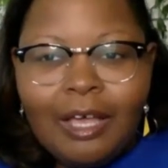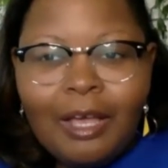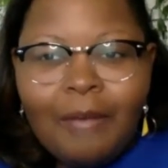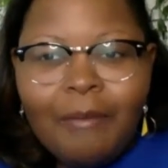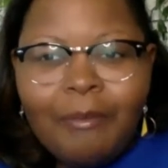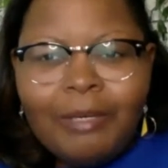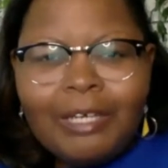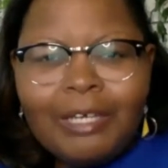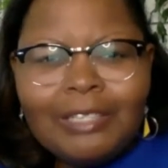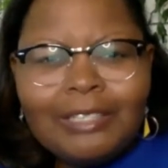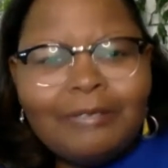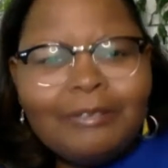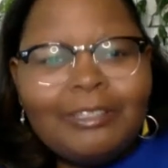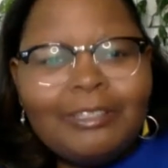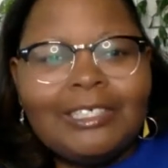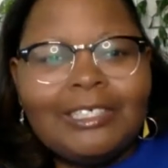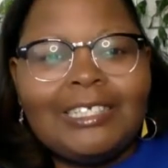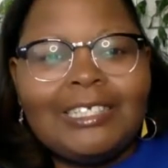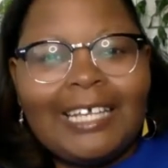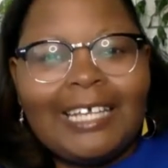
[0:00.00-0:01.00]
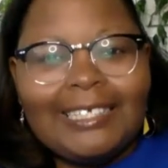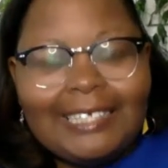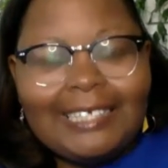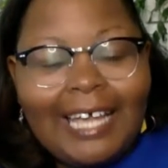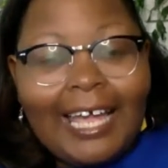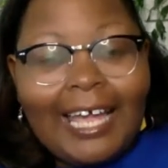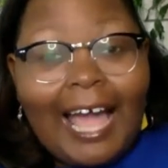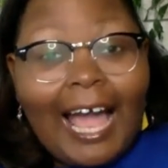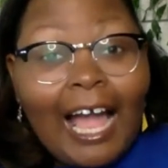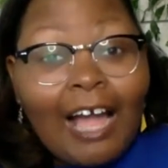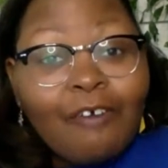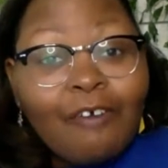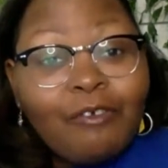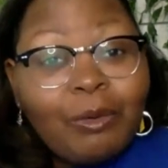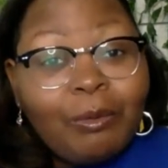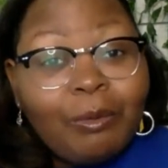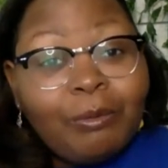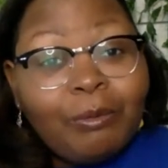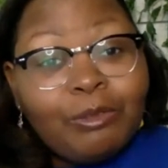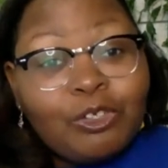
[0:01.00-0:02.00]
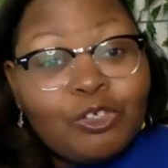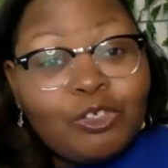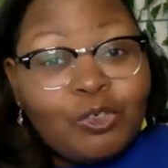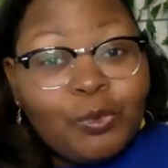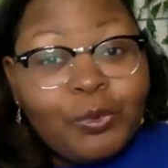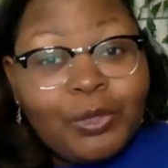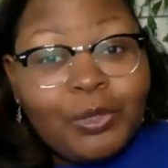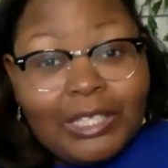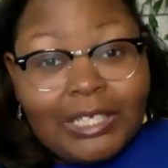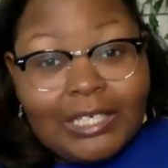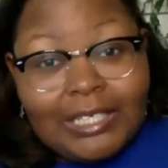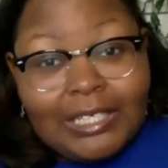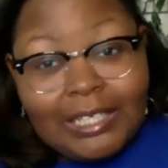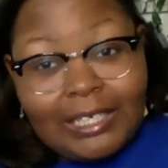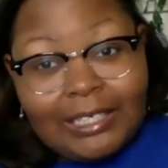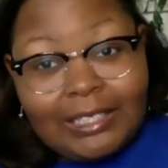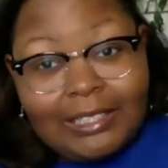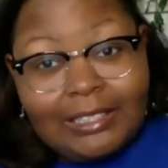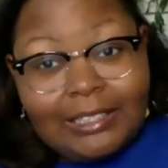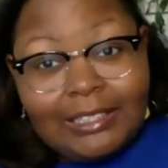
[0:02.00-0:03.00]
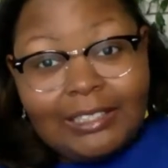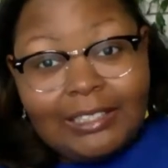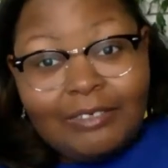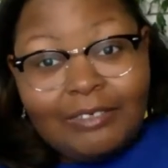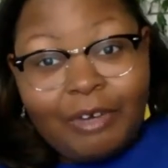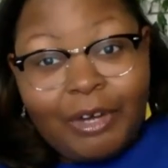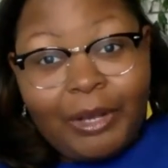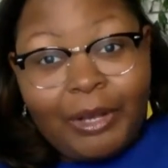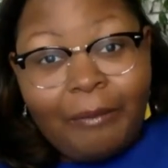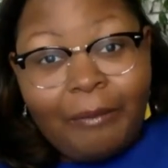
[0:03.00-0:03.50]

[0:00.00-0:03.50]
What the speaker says: because it was just like, Dad, I remember doing these things, right?